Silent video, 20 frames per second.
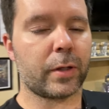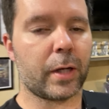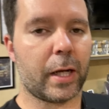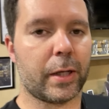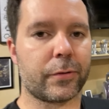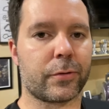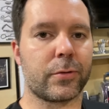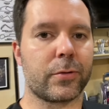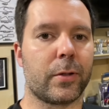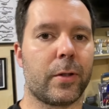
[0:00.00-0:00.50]

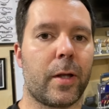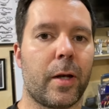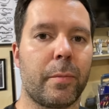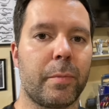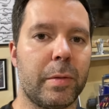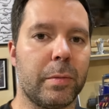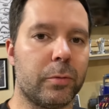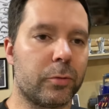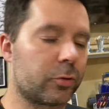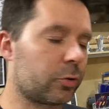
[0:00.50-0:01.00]
answers a lot of
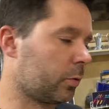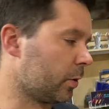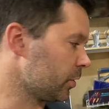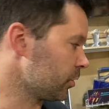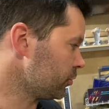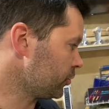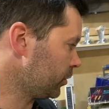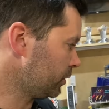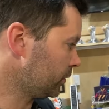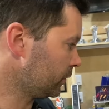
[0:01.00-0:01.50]
people's
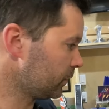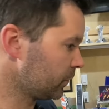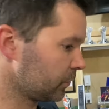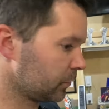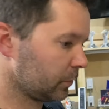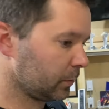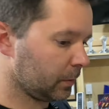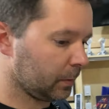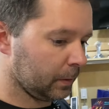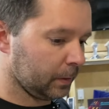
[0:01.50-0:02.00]
questions.
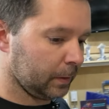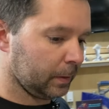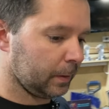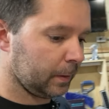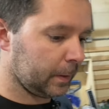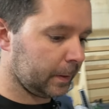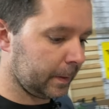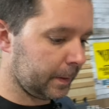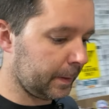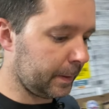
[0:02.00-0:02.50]

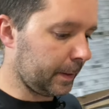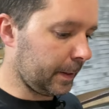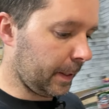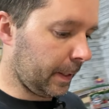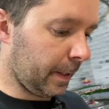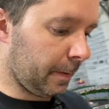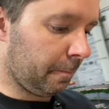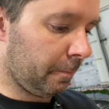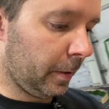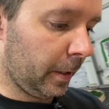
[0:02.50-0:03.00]

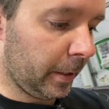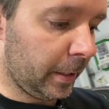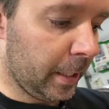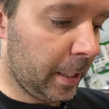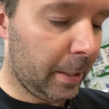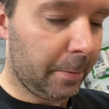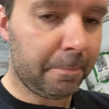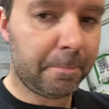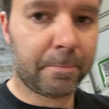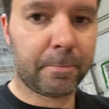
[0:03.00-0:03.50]

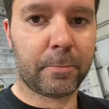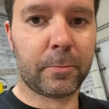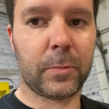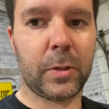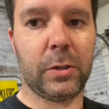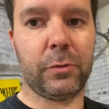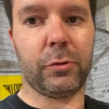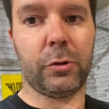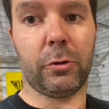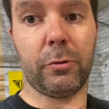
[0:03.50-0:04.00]
Again,
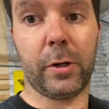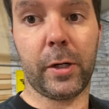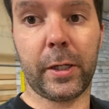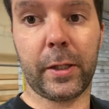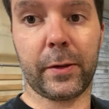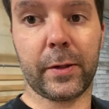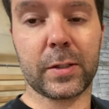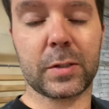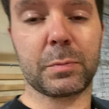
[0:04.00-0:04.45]
if you're running this